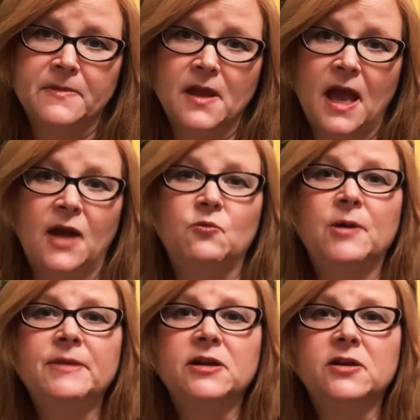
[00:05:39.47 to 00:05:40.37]
And
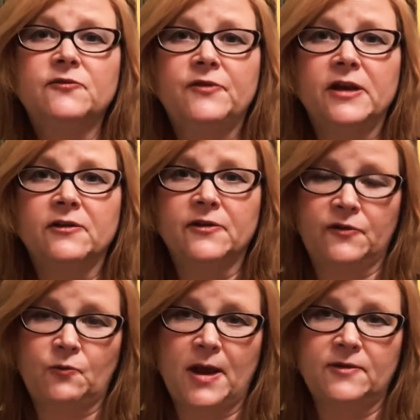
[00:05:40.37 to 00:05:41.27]
women can feel
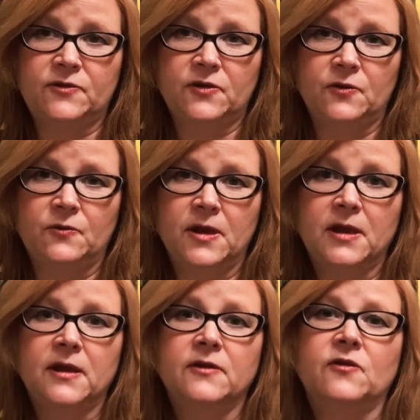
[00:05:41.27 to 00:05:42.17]
this way too.
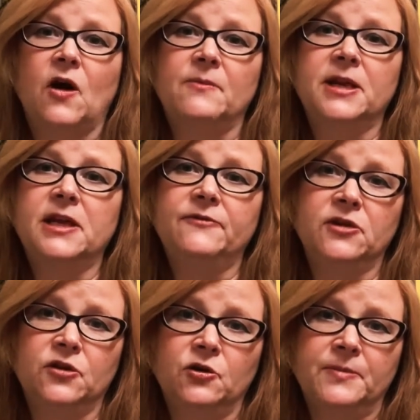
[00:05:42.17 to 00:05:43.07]
So I'm going to give you
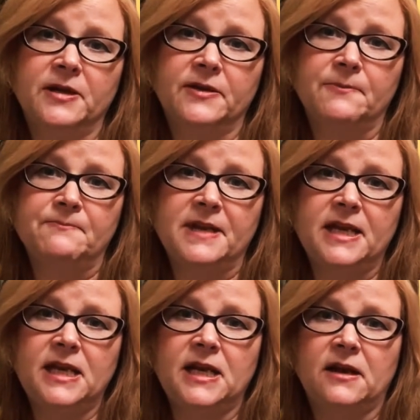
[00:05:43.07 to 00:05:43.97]
a little bit of the
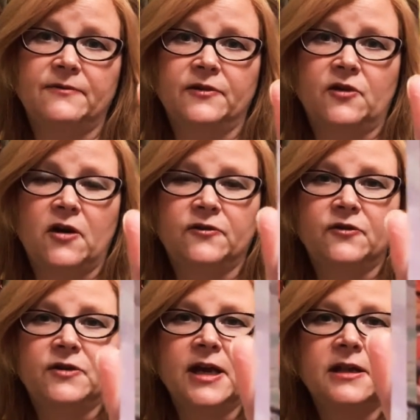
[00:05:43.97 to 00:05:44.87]
meaning of this card. So
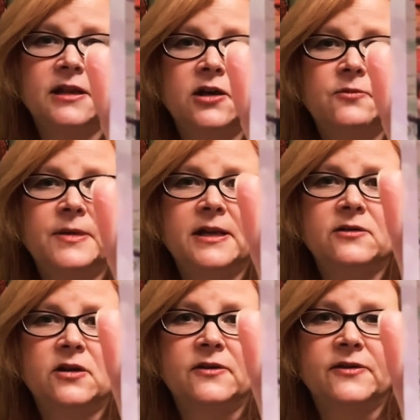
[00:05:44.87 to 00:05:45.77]
take a little bit,
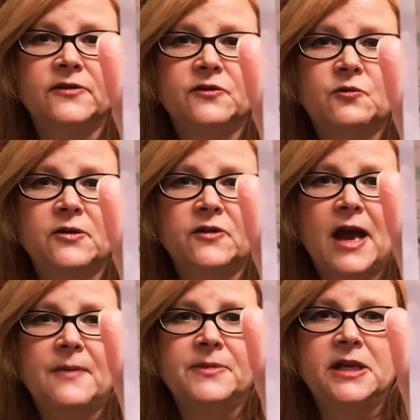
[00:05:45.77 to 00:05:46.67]
look, this is what's
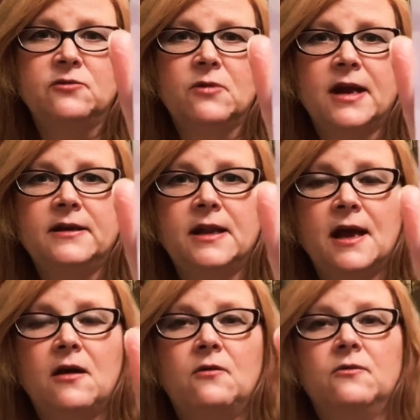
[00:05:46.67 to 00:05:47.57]
happening right
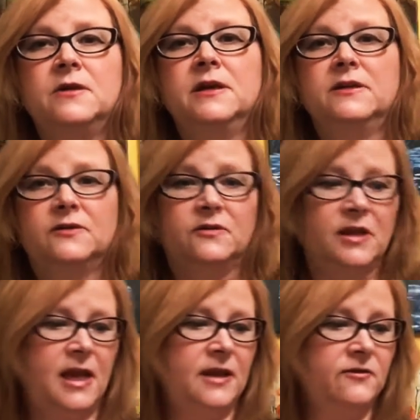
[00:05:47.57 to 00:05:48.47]
now. So
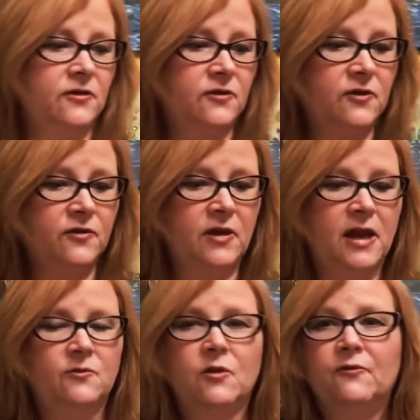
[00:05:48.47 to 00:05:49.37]
the angels are
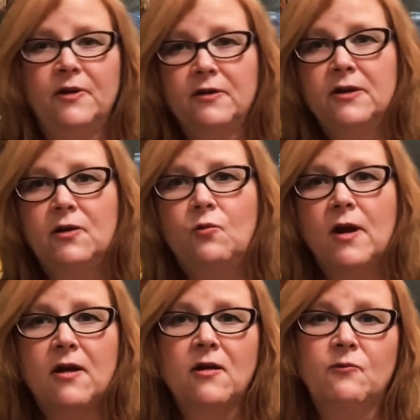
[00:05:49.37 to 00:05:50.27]
saying we're very
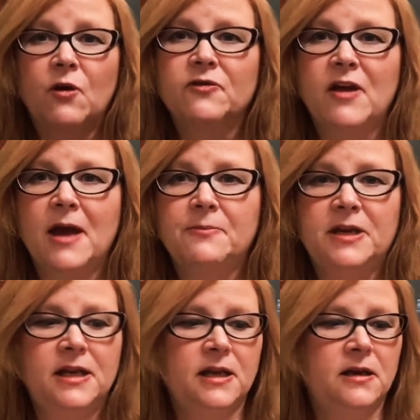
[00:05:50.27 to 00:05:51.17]
aware of what's
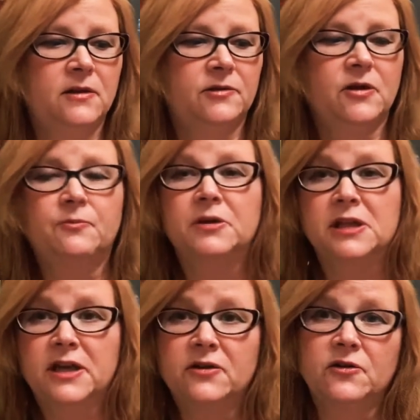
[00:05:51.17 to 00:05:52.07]
happening in the
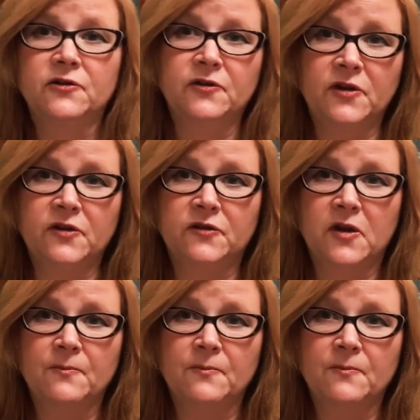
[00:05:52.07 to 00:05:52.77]
political system.